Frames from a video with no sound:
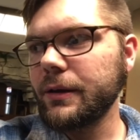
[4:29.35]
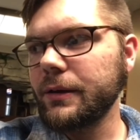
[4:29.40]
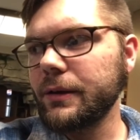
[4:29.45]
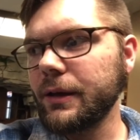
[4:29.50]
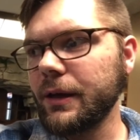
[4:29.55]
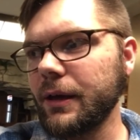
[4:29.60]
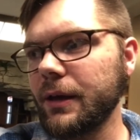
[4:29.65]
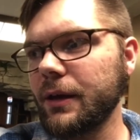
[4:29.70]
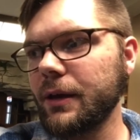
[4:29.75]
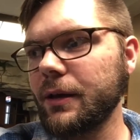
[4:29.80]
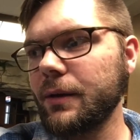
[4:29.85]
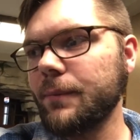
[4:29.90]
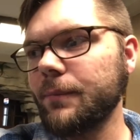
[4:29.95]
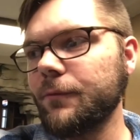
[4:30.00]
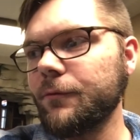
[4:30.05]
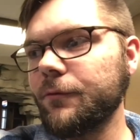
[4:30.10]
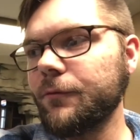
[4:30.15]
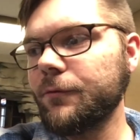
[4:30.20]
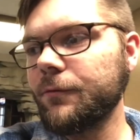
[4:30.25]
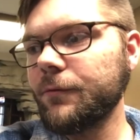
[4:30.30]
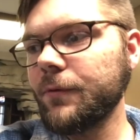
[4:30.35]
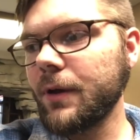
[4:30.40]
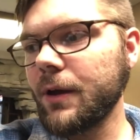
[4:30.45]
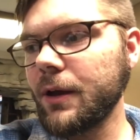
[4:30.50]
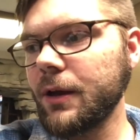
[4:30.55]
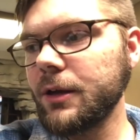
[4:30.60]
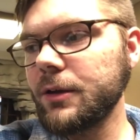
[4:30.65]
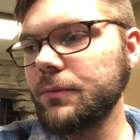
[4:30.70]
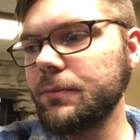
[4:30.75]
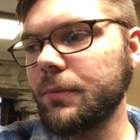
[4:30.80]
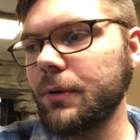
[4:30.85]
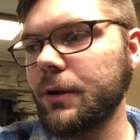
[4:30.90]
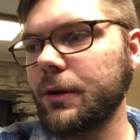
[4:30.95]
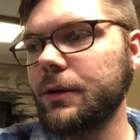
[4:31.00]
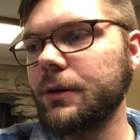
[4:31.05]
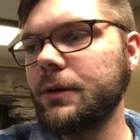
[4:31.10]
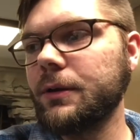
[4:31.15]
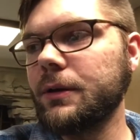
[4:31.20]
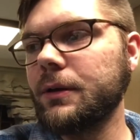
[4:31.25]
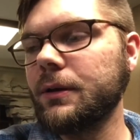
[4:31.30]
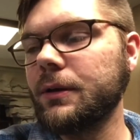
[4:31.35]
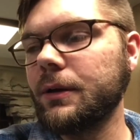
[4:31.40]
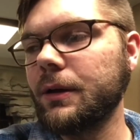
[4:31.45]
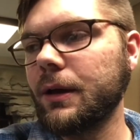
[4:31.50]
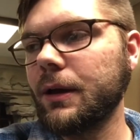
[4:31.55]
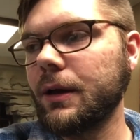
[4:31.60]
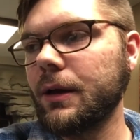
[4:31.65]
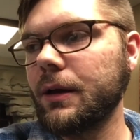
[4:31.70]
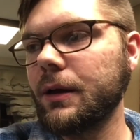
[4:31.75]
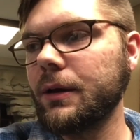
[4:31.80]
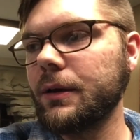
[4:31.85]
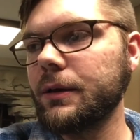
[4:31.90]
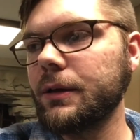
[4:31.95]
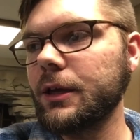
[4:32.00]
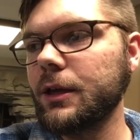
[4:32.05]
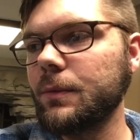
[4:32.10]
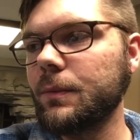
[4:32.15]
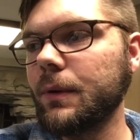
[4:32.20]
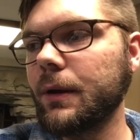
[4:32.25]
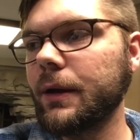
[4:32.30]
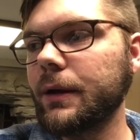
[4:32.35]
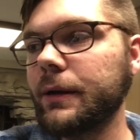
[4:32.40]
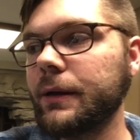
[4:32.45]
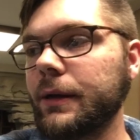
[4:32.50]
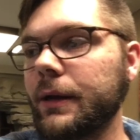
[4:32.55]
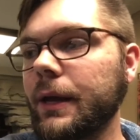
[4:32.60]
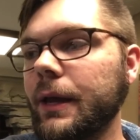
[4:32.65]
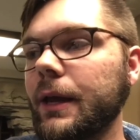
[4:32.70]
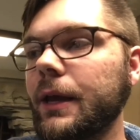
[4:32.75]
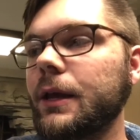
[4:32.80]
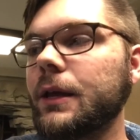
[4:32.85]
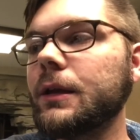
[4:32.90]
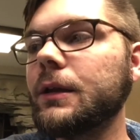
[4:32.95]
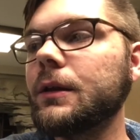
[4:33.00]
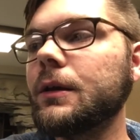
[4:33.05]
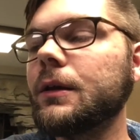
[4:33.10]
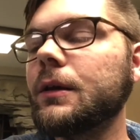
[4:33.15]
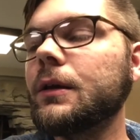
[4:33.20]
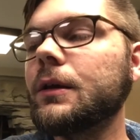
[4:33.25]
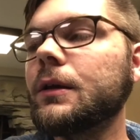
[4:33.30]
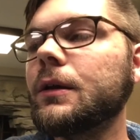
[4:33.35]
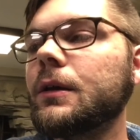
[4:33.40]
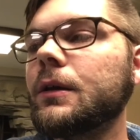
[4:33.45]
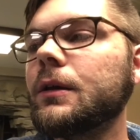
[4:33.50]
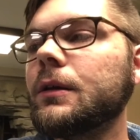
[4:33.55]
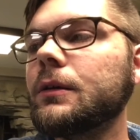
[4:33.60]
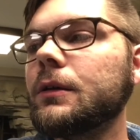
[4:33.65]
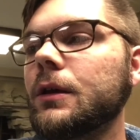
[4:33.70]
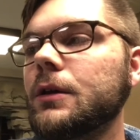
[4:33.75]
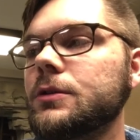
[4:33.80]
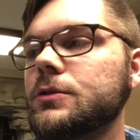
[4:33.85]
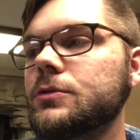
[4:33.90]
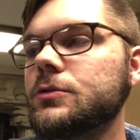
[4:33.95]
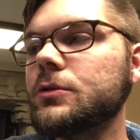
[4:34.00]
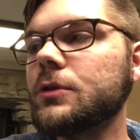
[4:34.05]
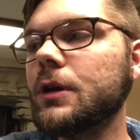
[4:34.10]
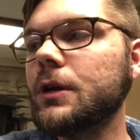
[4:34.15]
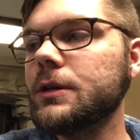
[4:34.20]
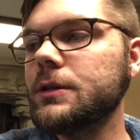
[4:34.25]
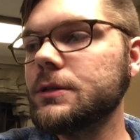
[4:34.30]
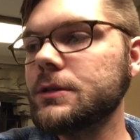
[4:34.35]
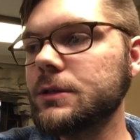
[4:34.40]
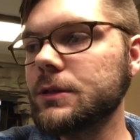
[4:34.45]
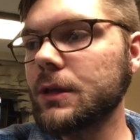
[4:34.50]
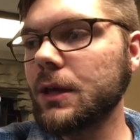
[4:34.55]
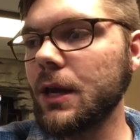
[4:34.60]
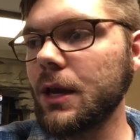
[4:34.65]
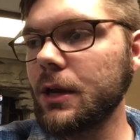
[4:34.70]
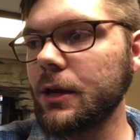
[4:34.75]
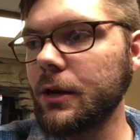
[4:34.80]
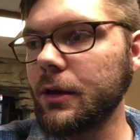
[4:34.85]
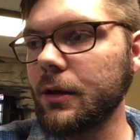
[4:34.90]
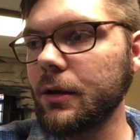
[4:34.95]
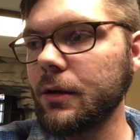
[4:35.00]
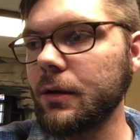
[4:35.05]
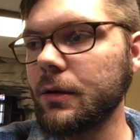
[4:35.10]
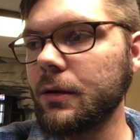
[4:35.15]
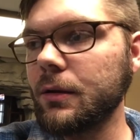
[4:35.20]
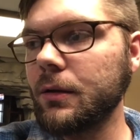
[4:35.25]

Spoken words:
yeah, I'm fine, but I hit my head yesterday skating,